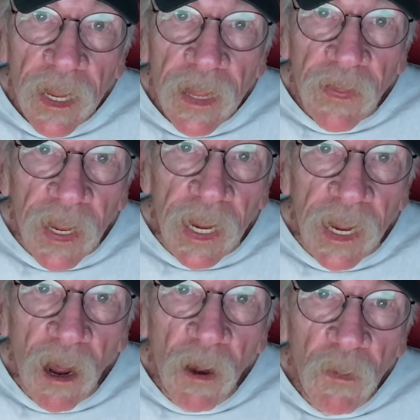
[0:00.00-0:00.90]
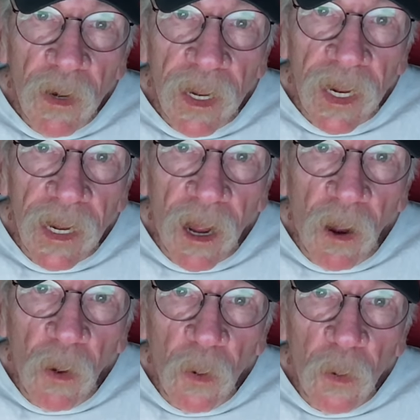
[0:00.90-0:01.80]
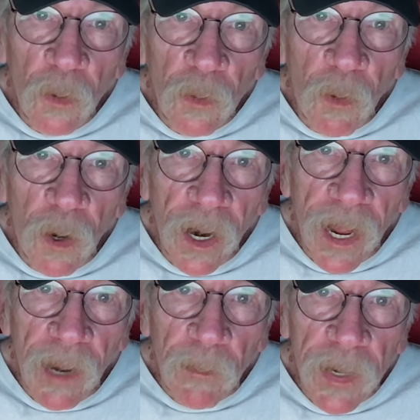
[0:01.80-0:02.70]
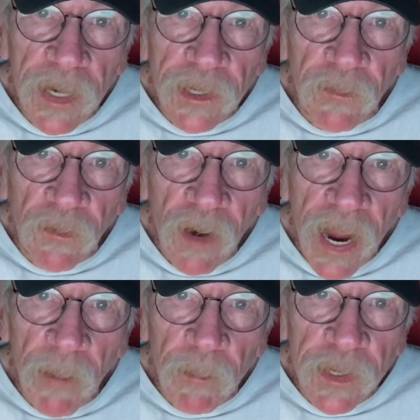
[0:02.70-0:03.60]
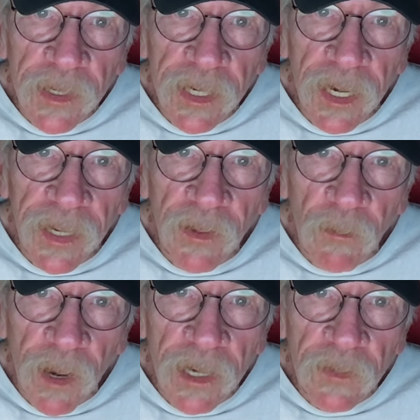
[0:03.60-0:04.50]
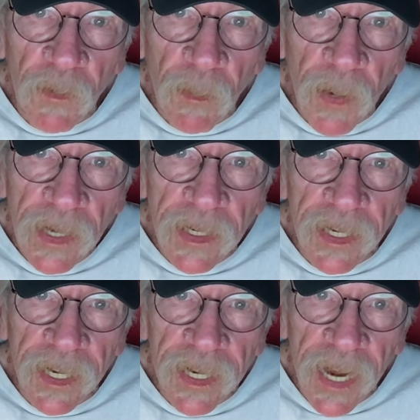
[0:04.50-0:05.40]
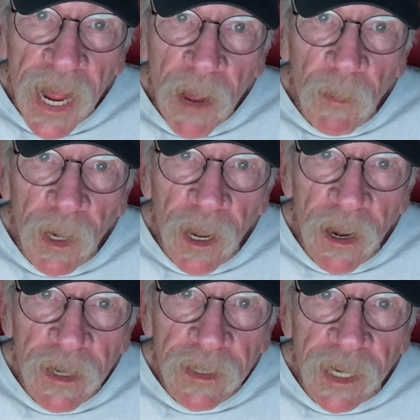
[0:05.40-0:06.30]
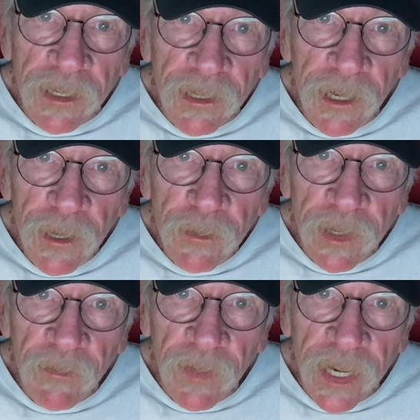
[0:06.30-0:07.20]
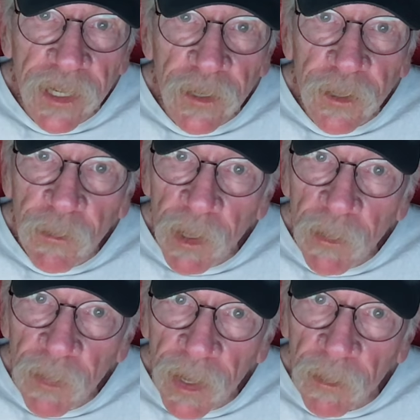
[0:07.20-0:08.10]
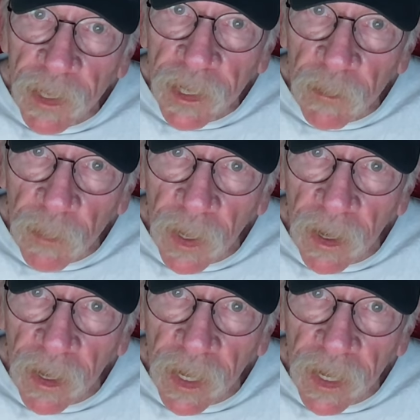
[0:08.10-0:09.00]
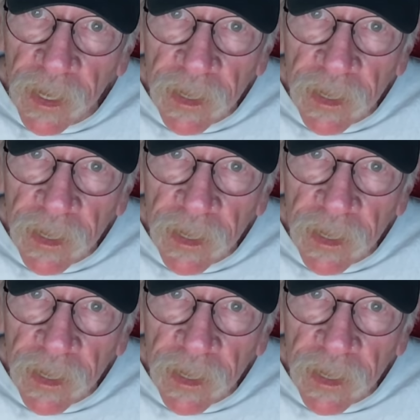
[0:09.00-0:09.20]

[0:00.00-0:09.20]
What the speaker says: The only old, worn-out piece of crap still in the race for president now belongs exclusively to the Republican Party.